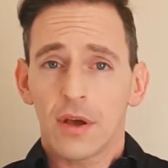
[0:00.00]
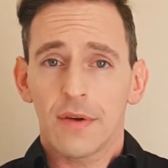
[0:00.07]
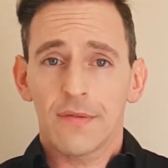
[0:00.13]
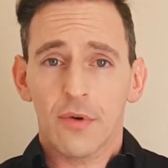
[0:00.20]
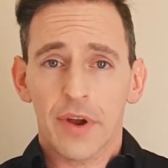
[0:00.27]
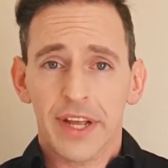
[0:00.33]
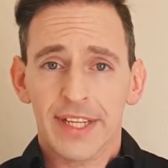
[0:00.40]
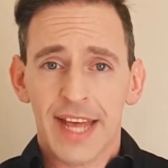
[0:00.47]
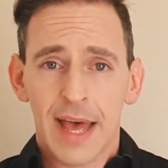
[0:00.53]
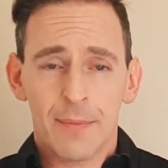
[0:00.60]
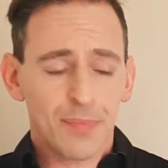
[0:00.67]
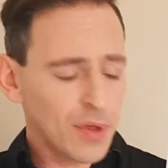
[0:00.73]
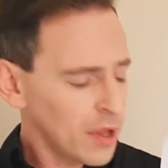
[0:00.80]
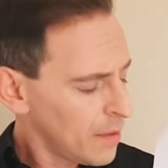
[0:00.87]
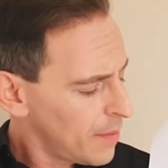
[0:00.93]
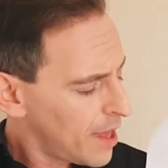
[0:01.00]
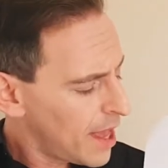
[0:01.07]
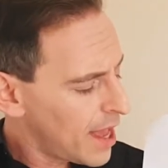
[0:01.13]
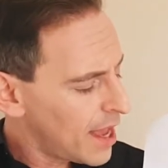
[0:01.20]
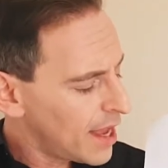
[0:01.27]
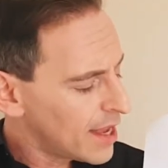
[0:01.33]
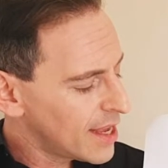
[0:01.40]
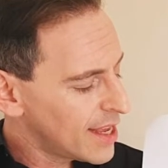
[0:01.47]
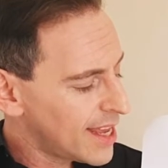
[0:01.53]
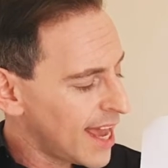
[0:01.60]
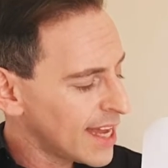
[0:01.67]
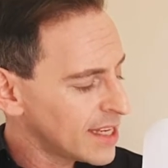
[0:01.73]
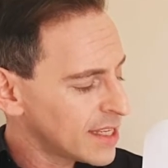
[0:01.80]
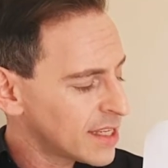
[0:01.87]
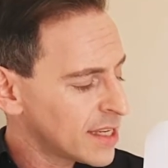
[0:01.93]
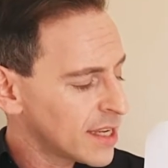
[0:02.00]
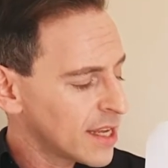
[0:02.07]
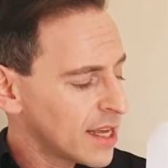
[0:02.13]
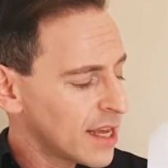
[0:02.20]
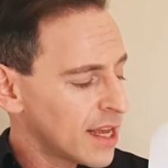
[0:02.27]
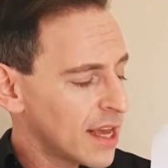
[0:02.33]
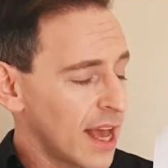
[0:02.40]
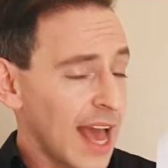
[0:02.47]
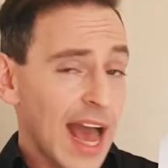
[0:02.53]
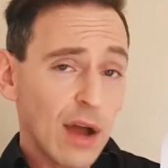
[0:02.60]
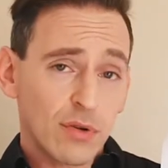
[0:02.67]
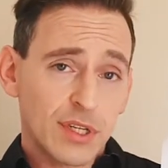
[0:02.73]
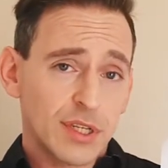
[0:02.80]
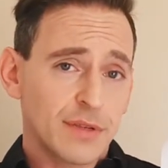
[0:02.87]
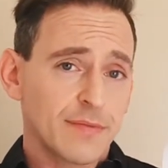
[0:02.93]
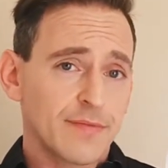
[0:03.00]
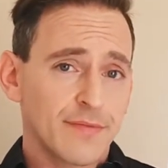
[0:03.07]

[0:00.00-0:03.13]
For example, get out.